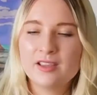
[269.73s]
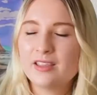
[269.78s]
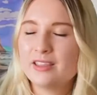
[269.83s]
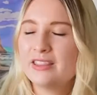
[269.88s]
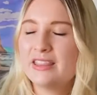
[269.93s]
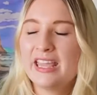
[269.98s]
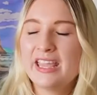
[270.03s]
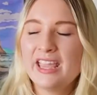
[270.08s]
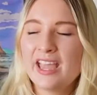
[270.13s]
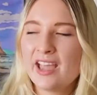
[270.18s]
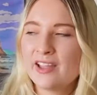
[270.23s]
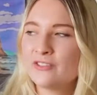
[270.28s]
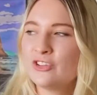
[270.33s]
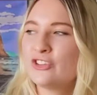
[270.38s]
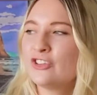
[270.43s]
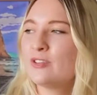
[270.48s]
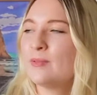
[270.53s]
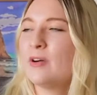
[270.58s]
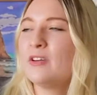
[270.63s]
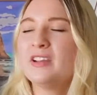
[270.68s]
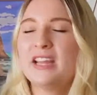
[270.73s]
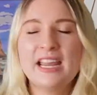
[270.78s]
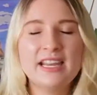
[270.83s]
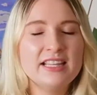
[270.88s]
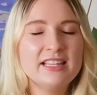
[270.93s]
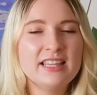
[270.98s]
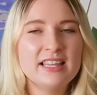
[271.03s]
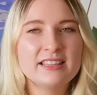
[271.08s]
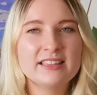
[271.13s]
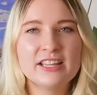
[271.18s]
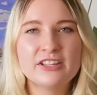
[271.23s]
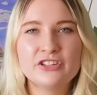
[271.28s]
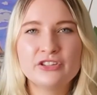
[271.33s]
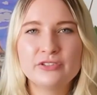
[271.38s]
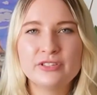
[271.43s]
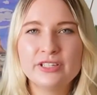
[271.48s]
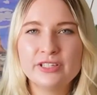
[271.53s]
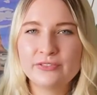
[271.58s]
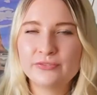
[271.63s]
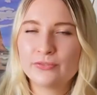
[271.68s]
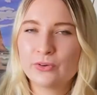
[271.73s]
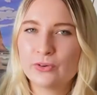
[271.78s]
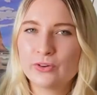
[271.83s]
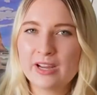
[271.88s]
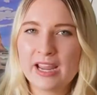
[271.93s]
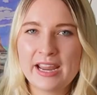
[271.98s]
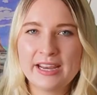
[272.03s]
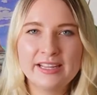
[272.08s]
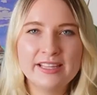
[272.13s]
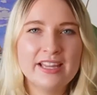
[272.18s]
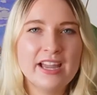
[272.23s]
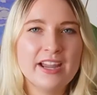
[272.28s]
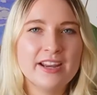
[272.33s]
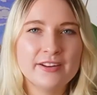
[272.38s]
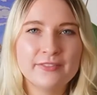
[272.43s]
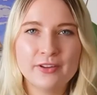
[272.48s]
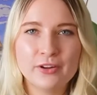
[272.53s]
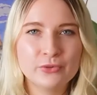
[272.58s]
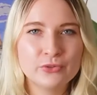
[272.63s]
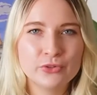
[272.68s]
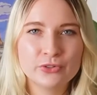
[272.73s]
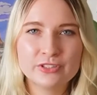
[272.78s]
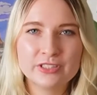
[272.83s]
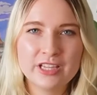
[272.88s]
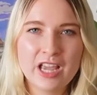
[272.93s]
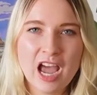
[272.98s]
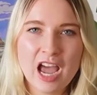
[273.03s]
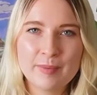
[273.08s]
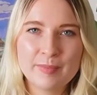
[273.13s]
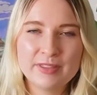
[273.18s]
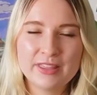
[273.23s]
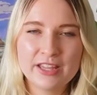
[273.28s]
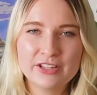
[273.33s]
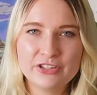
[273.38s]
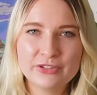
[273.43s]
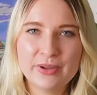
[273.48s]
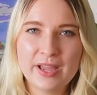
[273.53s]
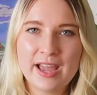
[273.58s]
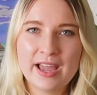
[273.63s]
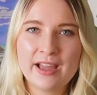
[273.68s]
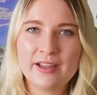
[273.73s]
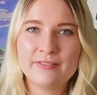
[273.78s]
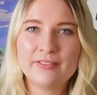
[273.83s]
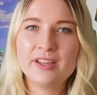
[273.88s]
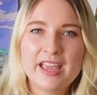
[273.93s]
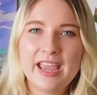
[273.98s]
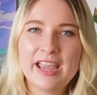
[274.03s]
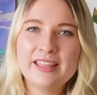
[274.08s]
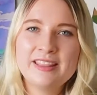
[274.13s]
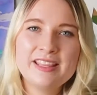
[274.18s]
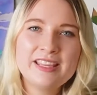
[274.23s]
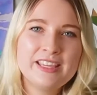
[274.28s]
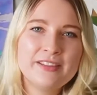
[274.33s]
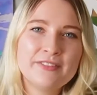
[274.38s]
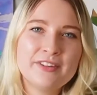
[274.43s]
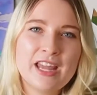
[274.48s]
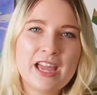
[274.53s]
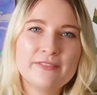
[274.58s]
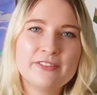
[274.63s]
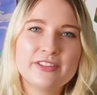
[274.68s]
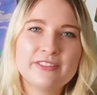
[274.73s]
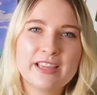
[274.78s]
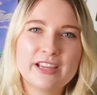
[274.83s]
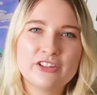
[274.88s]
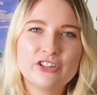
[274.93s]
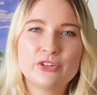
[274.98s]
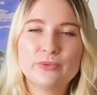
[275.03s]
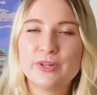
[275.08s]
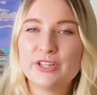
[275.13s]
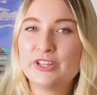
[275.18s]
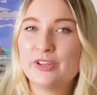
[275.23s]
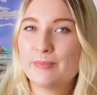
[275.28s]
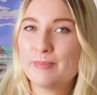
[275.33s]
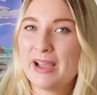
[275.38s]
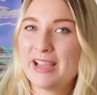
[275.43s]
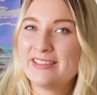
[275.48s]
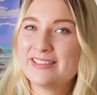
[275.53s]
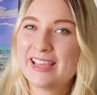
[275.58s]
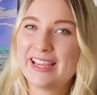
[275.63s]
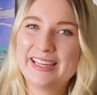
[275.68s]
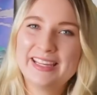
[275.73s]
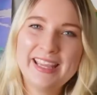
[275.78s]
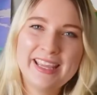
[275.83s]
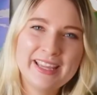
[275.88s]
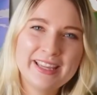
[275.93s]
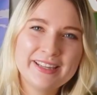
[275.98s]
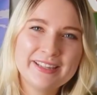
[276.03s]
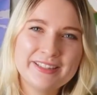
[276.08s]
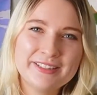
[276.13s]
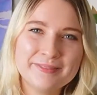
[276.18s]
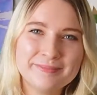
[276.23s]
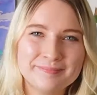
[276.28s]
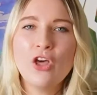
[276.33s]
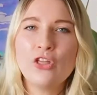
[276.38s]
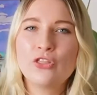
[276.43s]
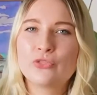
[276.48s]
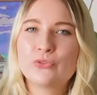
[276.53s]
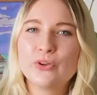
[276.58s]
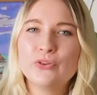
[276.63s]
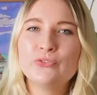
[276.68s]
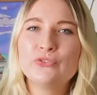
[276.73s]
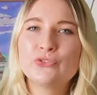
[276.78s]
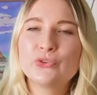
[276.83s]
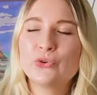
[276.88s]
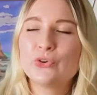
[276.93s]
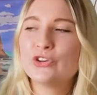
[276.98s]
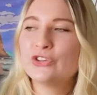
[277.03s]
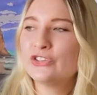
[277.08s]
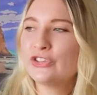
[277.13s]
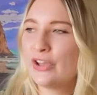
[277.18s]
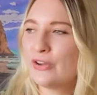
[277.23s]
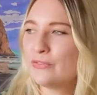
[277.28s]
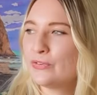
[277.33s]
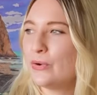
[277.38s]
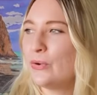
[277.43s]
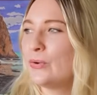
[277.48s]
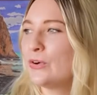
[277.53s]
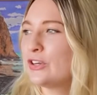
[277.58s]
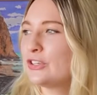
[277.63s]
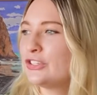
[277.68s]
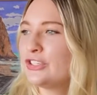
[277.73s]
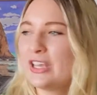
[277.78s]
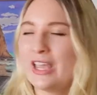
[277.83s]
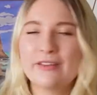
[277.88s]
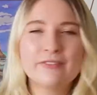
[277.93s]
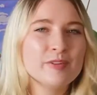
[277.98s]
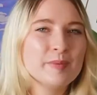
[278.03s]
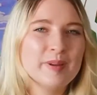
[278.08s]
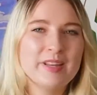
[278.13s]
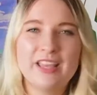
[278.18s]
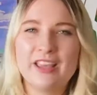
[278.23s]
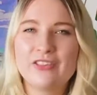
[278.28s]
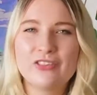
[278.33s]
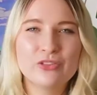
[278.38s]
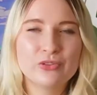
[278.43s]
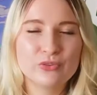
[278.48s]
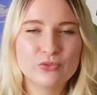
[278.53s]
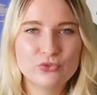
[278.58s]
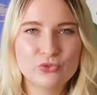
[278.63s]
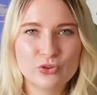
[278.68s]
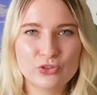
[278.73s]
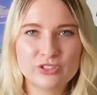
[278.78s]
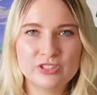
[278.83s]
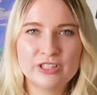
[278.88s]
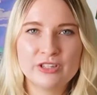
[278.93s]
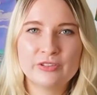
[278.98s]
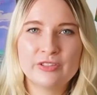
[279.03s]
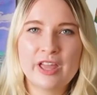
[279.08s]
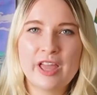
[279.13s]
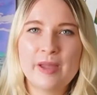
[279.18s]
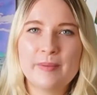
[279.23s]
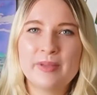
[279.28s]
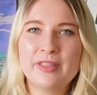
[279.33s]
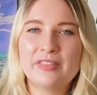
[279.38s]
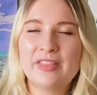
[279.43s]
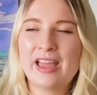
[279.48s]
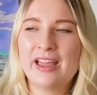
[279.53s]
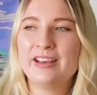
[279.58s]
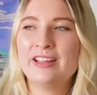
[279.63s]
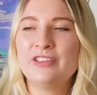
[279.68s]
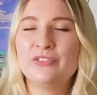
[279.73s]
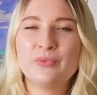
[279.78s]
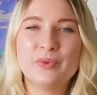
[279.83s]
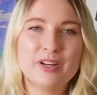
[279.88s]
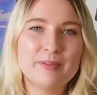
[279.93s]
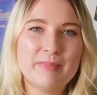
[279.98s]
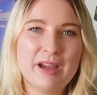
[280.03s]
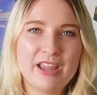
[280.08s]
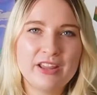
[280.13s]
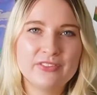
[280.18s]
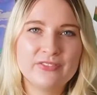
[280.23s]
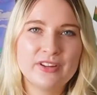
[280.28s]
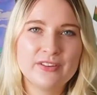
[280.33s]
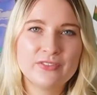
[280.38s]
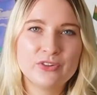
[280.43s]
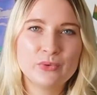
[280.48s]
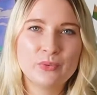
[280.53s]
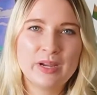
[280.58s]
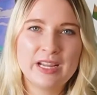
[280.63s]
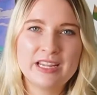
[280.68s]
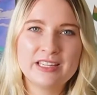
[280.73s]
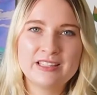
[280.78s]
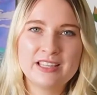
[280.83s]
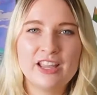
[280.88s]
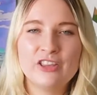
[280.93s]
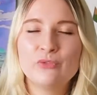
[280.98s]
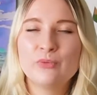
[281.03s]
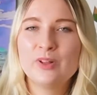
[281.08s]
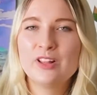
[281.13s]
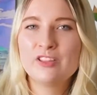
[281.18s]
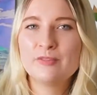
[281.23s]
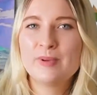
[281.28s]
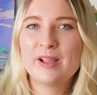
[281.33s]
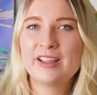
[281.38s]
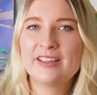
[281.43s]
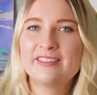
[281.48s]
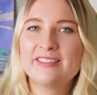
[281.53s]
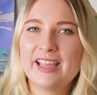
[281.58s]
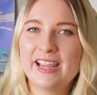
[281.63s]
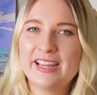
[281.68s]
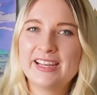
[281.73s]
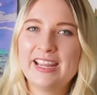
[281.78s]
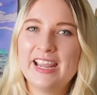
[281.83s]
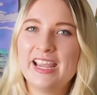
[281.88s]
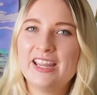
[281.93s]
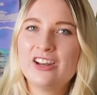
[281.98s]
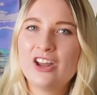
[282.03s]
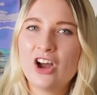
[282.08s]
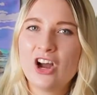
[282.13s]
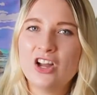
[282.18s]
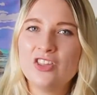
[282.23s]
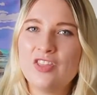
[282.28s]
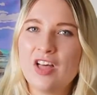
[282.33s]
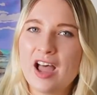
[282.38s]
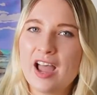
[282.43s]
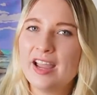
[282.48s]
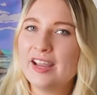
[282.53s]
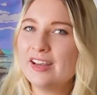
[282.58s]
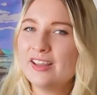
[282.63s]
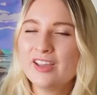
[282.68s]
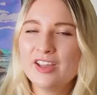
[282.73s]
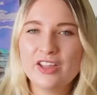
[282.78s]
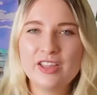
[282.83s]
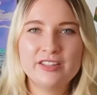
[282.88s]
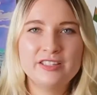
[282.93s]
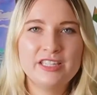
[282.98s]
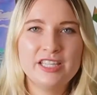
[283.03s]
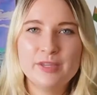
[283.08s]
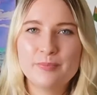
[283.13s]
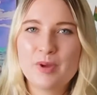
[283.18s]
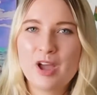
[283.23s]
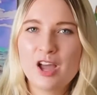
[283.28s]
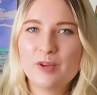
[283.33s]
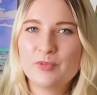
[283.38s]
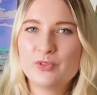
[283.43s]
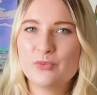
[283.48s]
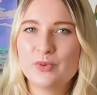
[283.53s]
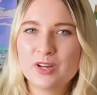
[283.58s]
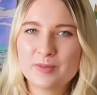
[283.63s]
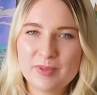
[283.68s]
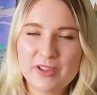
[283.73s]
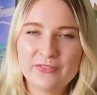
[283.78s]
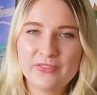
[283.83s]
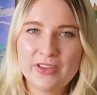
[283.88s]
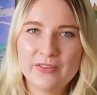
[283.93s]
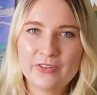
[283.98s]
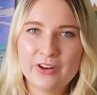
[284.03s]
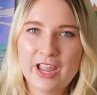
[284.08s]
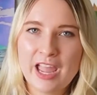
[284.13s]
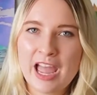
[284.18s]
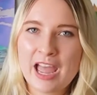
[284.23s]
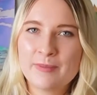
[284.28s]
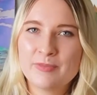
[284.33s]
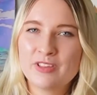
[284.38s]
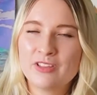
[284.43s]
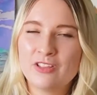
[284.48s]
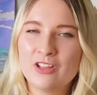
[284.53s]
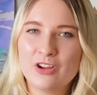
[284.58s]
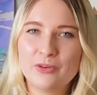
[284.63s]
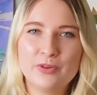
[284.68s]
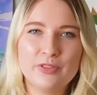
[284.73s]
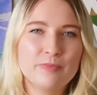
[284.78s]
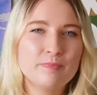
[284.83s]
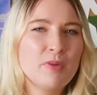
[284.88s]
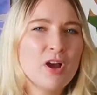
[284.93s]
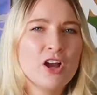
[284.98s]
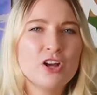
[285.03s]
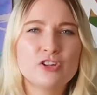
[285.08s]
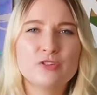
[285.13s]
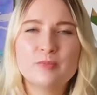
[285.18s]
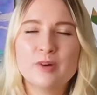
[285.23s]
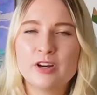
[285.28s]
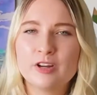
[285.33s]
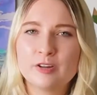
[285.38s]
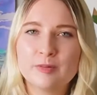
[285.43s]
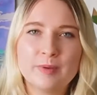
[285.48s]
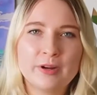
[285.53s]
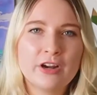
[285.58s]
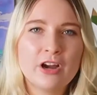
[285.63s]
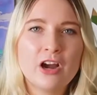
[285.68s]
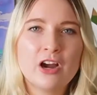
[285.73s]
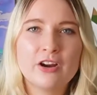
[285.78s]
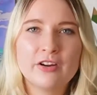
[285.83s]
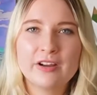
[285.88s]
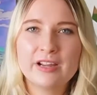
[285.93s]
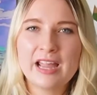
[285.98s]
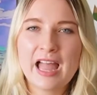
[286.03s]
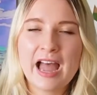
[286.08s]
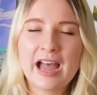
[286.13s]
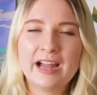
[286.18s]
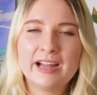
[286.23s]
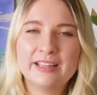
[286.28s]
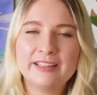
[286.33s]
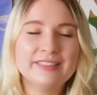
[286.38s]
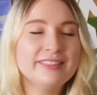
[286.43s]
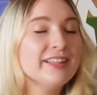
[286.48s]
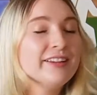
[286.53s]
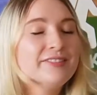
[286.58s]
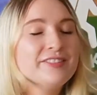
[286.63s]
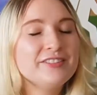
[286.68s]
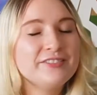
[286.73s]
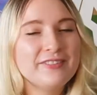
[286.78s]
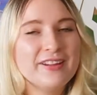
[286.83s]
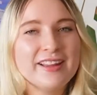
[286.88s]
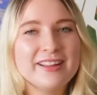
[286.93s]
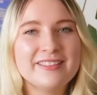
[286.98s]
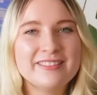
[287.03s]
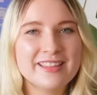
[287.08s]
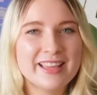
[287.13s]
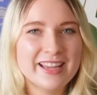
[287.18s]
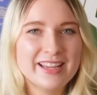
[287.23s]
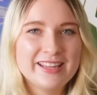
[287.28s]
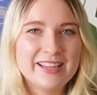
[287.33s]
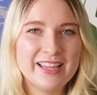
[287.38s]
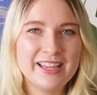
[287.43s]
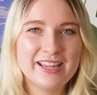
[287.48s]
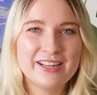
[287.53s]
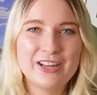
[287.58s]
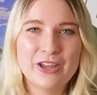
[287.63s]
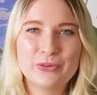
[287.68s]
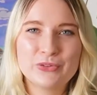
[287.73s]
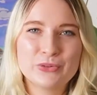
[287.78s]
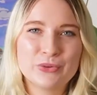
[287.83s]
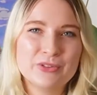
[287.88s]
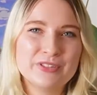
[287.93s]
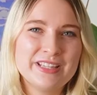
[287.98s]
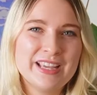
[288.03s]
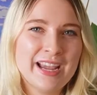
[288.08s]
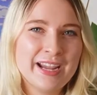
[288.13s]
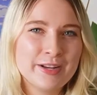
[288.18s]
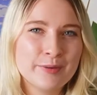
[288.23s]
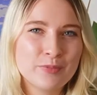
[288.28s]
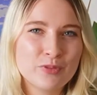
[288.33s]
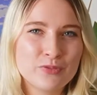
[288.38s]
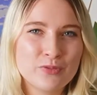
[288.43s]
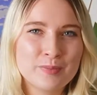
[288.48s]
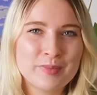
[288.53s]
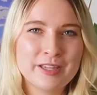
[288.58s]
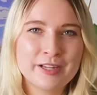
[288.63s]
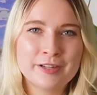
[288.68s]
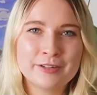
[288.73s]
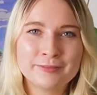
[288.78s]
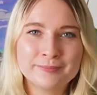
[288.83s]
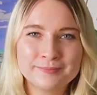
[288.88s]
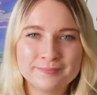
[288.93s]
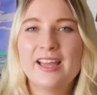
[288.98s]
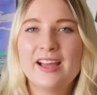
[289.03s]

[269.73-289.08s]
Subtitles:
They have just about anything that you need for any kind of outdoorsy hobby that you have, and they even have a section where you can buy secondhand. Thrift stores, of course, everybody has thrift stores near them. That is one of my favorite ways, as well as buying secondhand online. Depop is one of my favorite apps, along with Poshmark, Mercari. I love to find secondhand outdoorsy items from there.